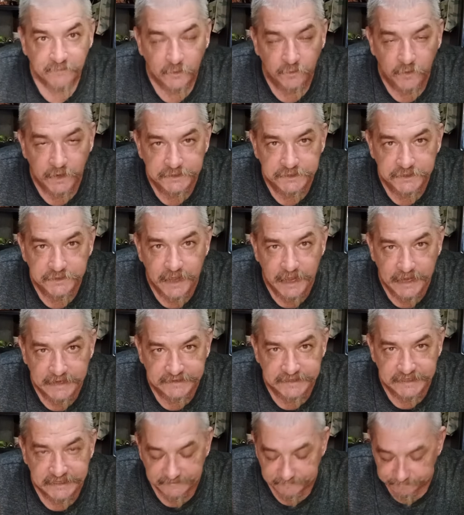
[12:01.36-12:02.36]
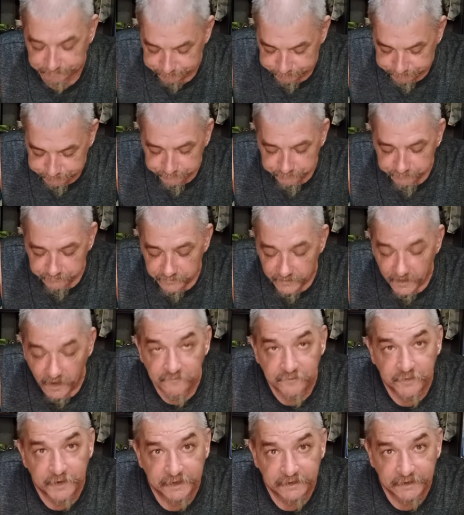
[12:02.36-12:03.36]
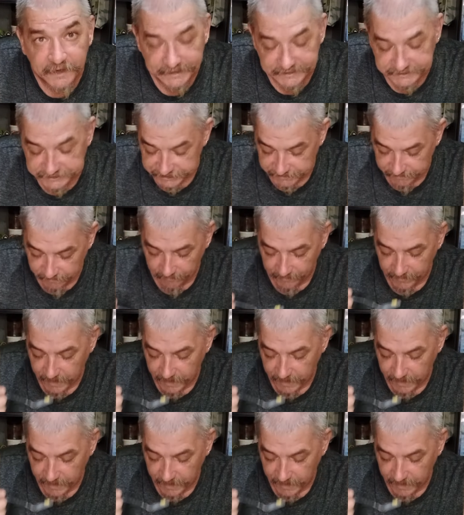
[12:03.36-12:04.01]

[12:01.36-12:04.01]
What did you guys eat for your lunch?